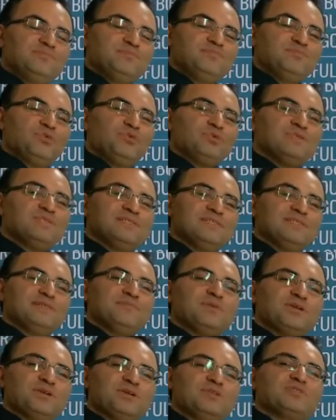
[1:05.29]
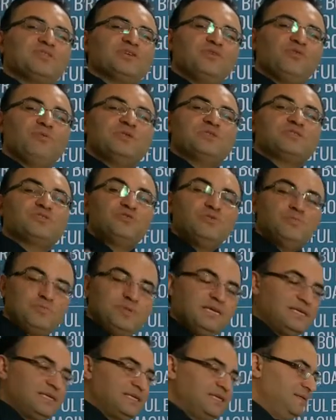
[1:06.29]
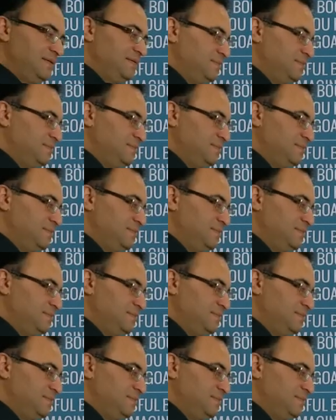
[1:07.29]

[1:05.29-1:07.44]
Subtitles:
Mostly because the goal is too big,